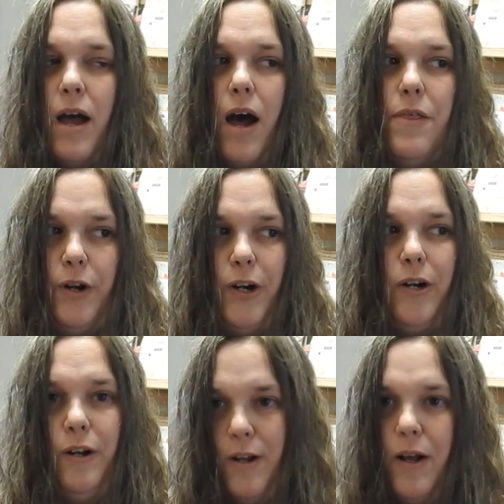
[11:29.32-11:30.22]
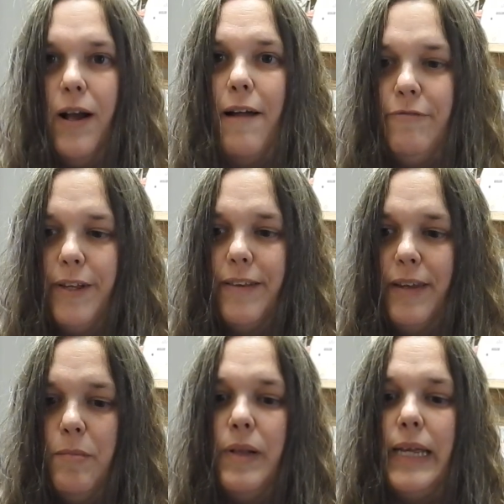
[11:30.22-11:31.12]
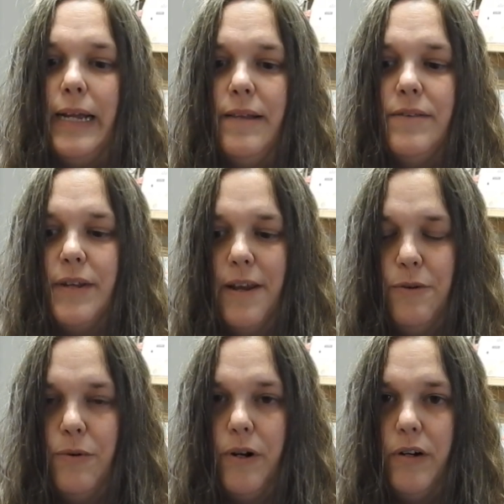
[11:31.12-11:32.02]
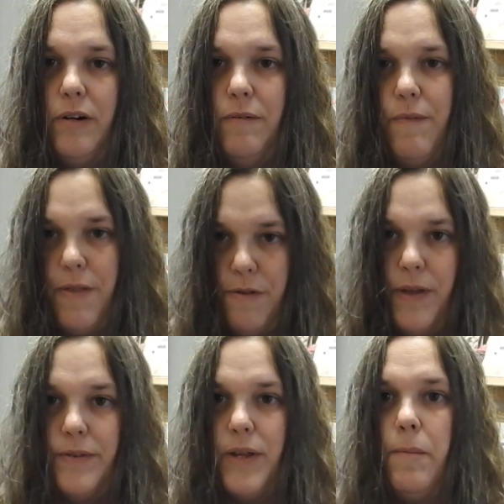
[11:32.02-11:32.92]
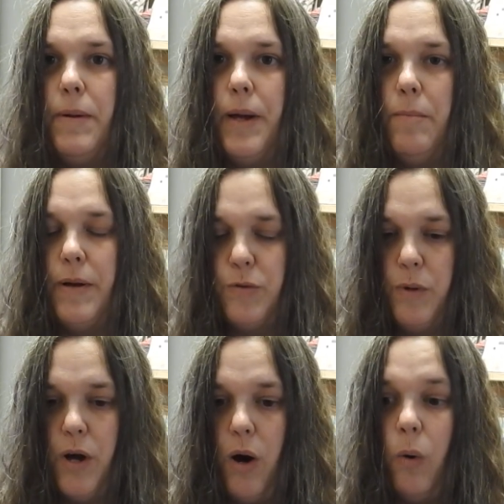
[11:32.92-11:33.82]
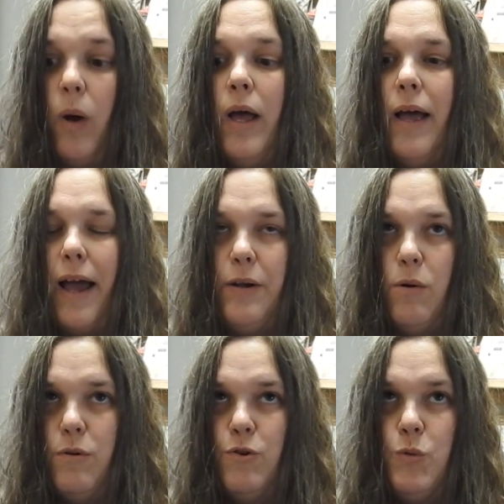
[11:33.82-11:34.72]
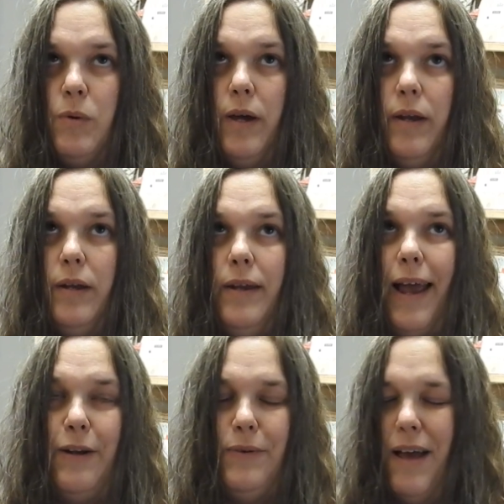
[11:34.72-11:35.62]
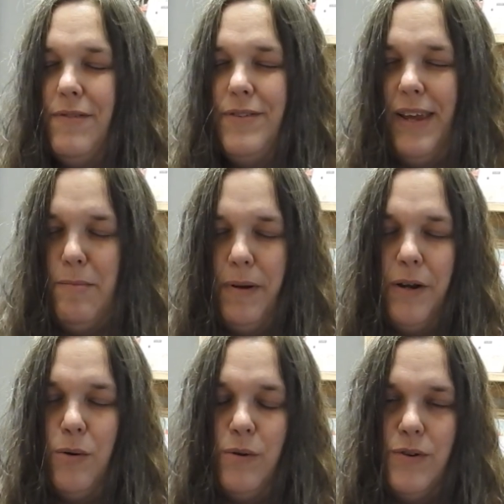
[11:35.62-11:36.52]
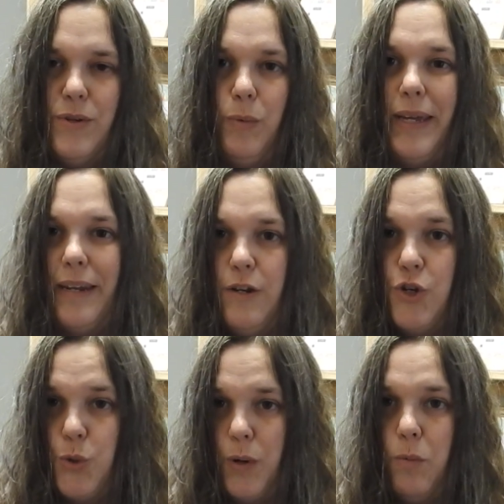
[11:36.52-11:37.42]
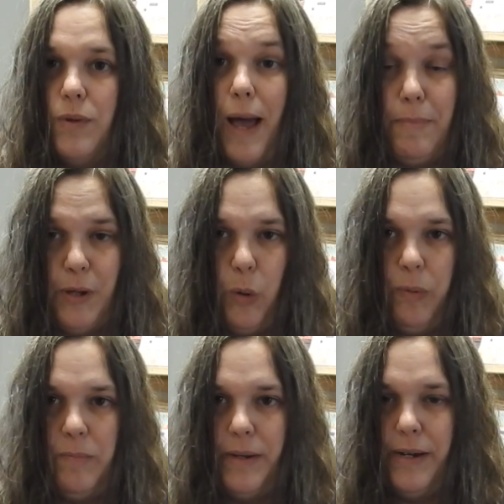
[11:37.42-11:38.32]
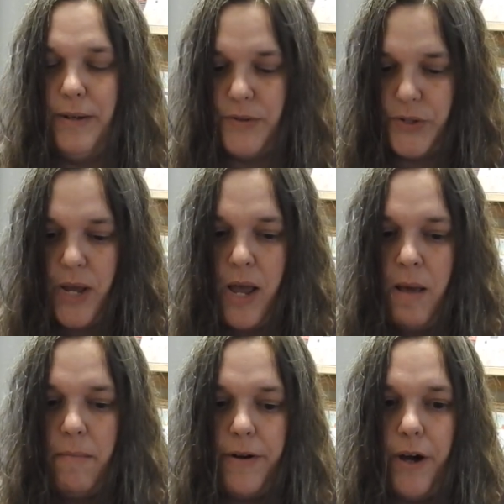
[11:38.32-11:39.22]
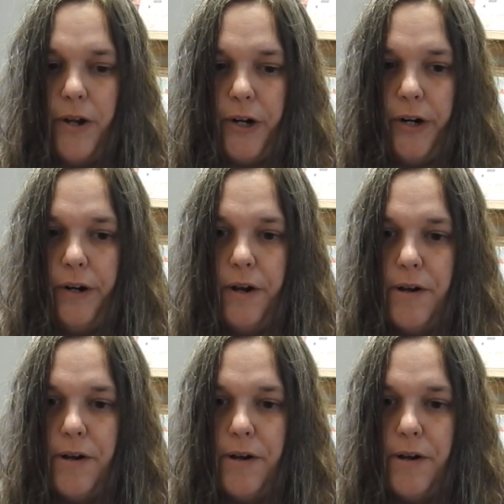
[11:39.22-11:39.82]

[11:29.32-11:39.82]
other conflicting plans and or other things coming up as we go. I know there's one, I don't have a date, but I know there's a weekend in June I will not be open because my daughter